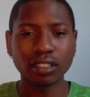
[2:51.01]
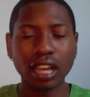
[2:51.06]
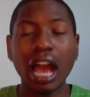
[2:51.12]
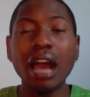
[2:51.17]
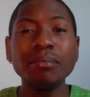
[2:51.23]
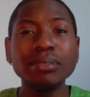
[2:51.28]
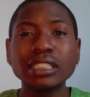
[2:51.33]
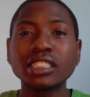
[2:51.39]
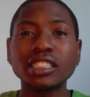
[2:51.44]

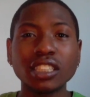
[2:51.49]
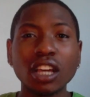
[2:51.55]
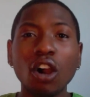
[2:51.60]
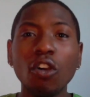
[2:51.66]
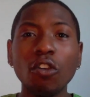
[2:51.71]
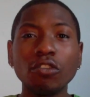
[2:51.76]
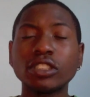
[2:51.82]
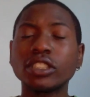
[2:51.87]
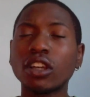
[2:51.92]
I'm just
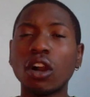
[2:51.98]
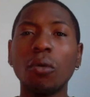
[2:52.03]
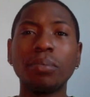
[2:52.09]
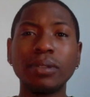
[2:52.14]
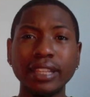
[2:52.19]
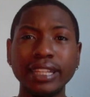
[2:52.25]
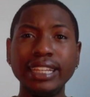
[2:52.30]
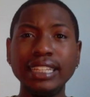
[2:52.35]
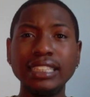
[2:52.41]
so, so
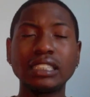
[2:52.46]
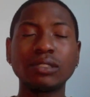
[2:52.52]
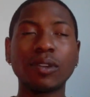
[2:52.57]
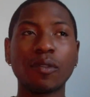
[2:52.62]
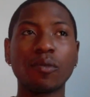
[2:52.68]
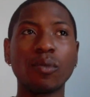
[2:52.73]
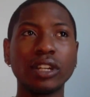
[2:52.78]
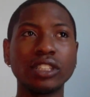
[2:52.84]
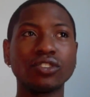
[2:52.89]
pleased
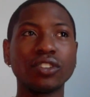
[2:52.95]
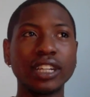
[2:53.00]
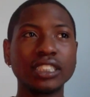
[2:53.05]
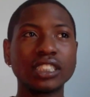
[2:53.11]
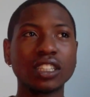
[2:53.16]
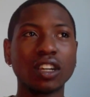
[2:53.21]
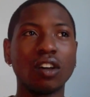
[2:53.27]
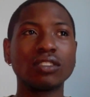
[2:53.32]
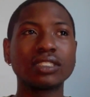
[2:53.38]
with what Trey
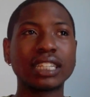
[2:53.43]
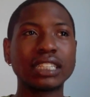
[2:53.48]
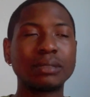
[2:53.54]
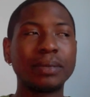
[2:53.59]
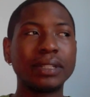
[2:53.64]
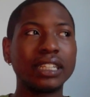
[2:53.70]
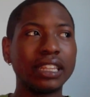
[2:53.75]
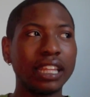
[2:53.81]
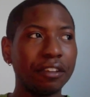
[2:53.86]
Songz has
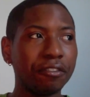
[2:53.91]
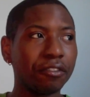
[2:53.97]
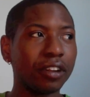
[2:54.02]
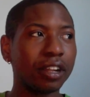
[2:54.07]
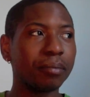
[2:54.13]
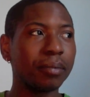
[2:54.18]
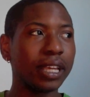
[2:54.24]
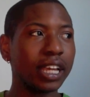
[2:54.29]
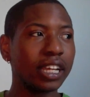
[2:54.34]
been
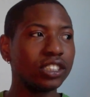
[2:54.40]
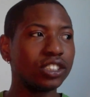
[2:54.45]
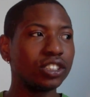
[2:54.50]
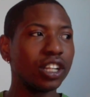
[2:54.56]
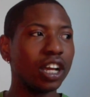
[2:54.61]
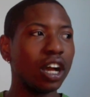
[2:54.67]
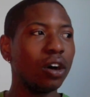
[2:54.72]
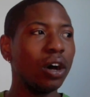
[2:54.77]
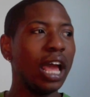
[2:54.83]
delivering because, you
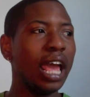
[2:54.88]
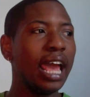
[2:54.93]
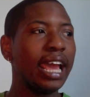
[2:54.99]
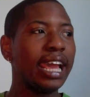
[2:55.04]
know,